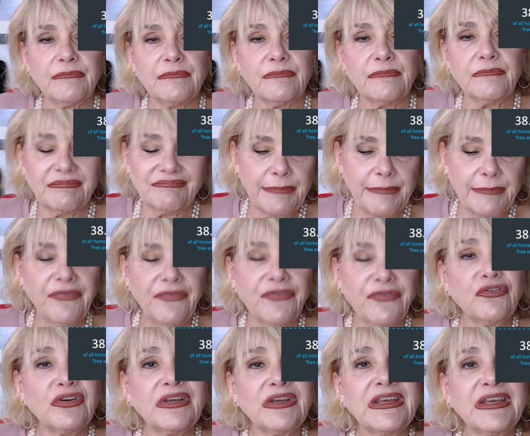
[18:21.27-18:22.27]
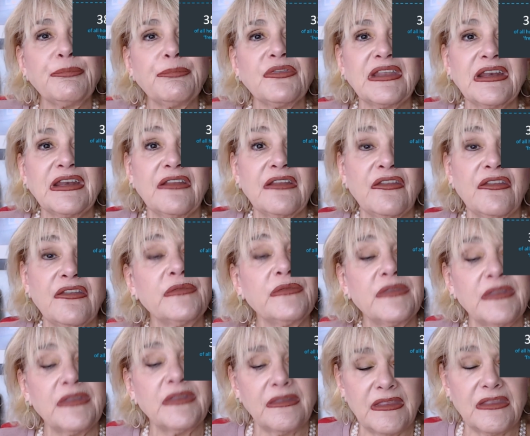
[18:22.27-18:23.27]
about 38% of the homes
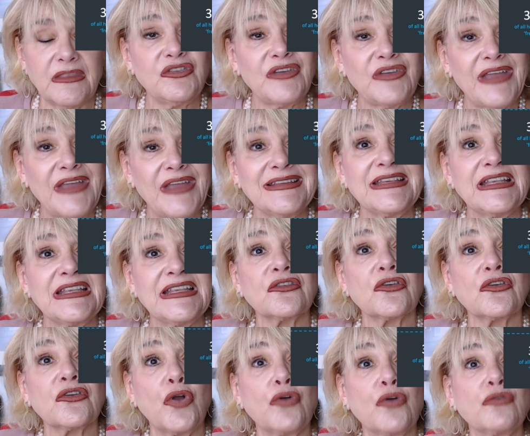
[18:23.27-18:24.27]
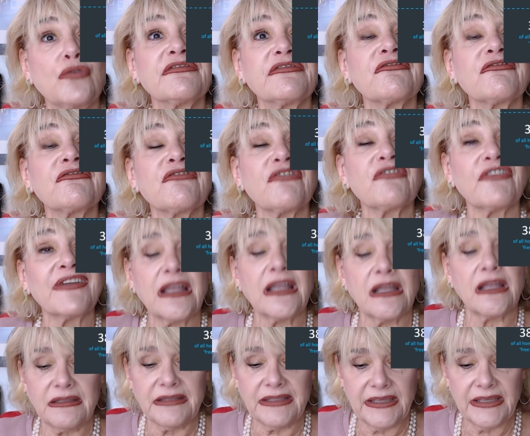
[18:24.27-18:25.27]
in the United States are owned free and
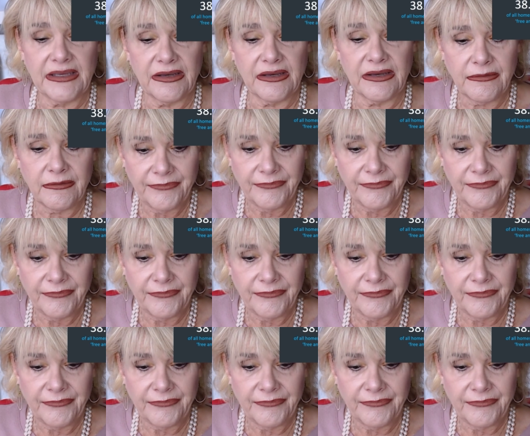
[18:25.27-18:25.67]
clear.